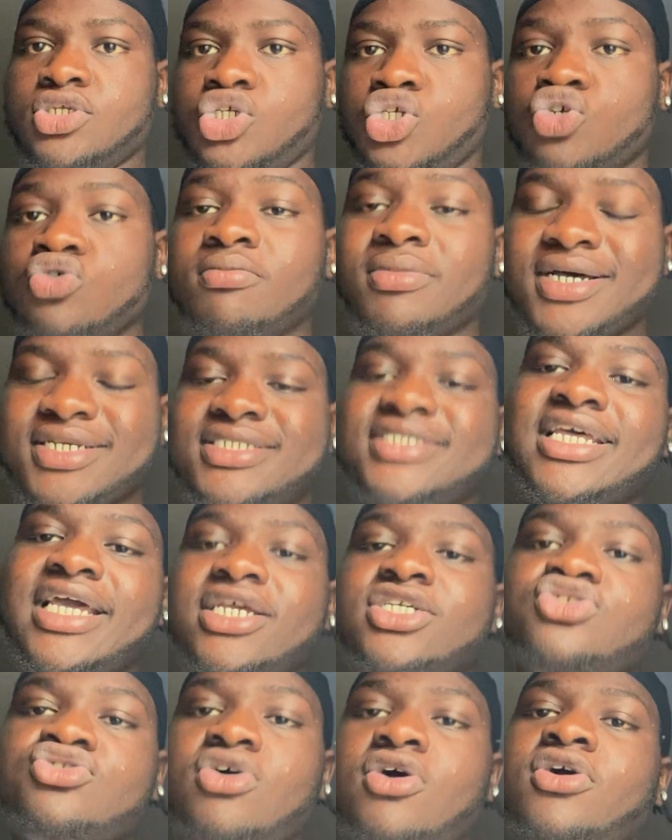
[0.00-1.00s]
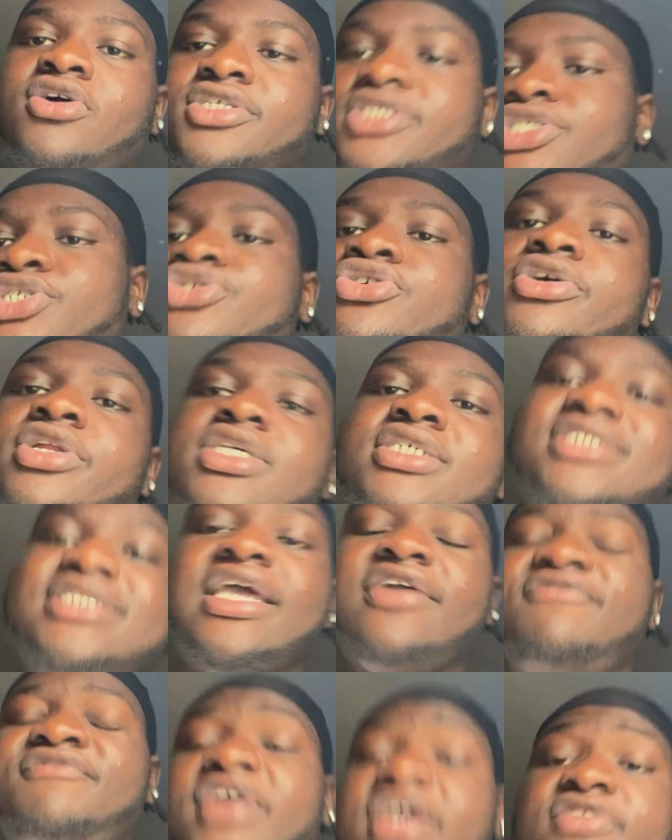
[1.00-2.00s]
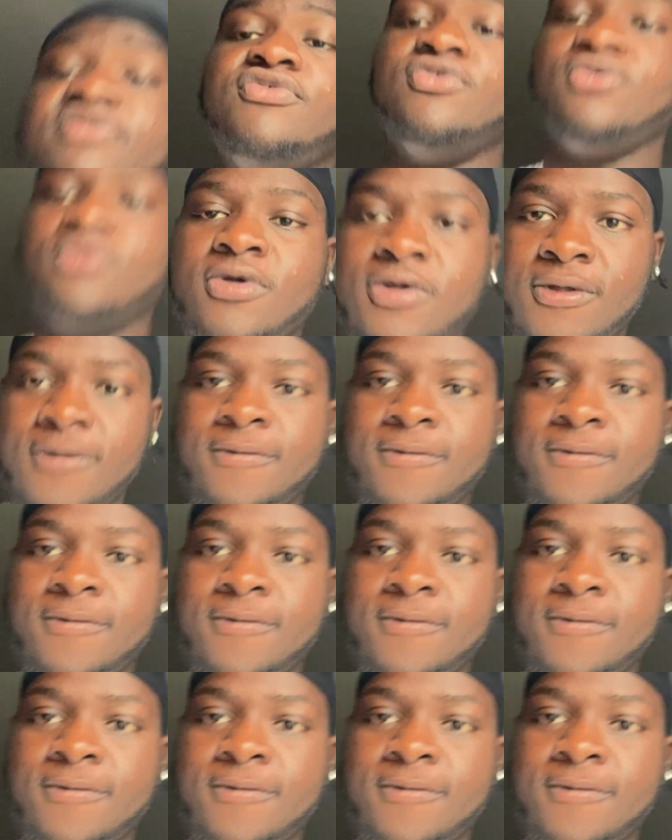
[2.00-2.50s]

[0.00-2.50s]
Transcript: you must stay strong on this journey. Stay faithful.